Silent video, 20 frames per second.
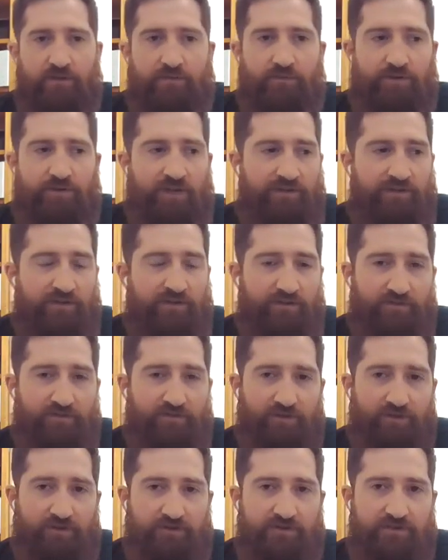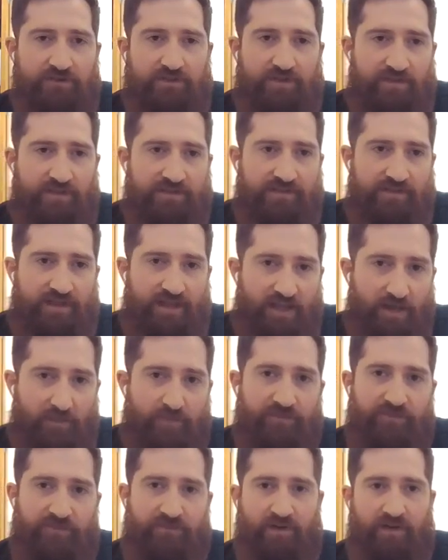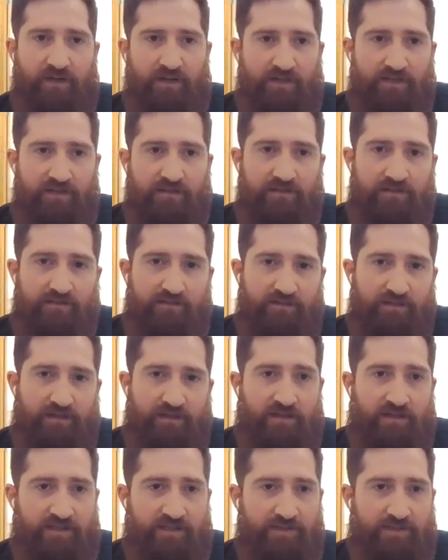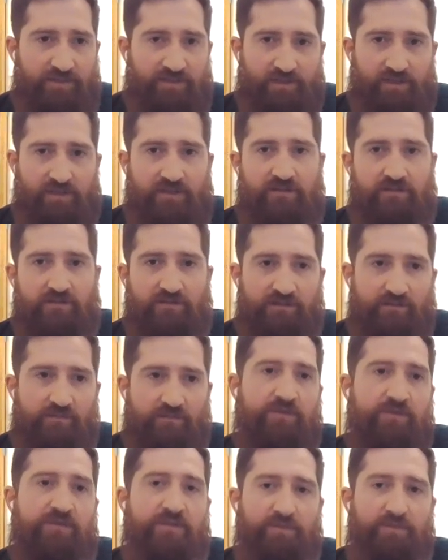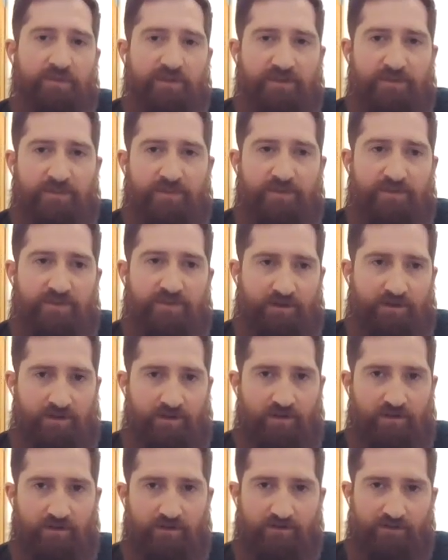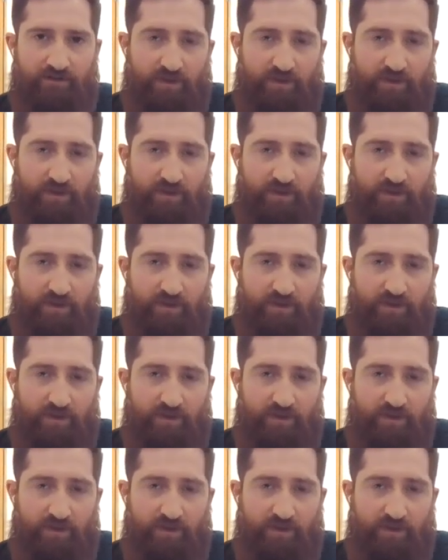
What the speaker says: what you have to do first is amplify OspC. So it's a multiplex PCR.